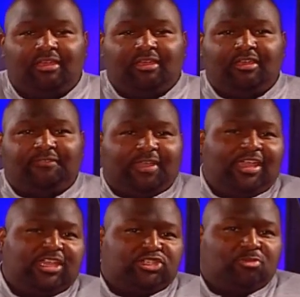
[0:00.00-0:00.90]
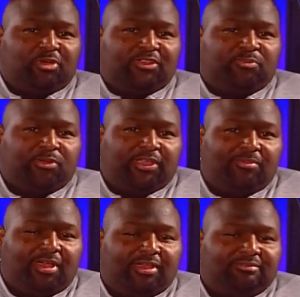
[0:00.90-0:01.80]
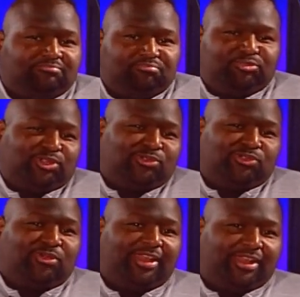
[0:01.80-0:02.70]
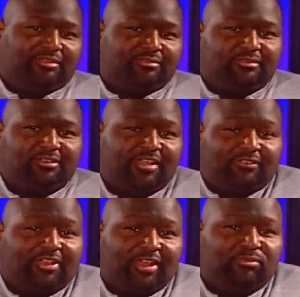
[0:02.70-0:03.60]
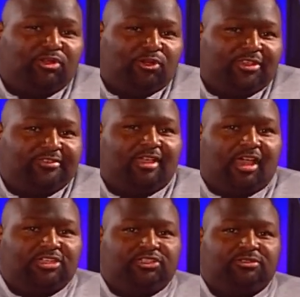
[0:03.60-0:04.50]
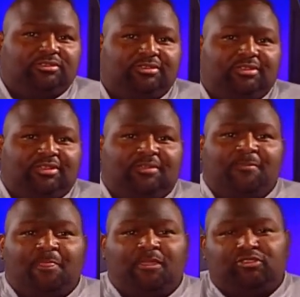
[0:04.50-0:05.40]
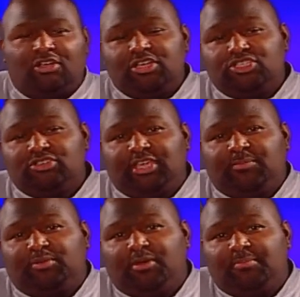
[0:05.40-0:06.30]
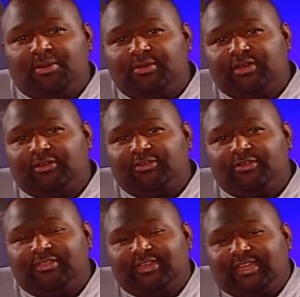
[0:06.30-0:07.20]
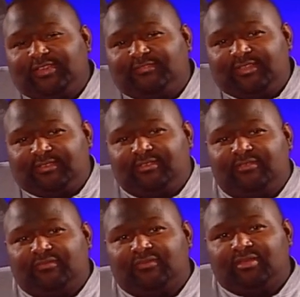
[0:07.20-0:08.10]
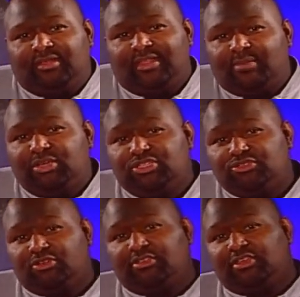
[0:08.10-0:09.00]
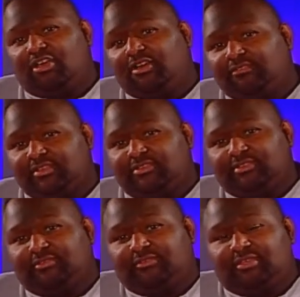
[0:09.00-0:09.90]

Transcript: If they get your best Pokemon, don't sweat it. Never let him know he's got you. As long as you keep your opponent on the defensive, that means you're on the offensive.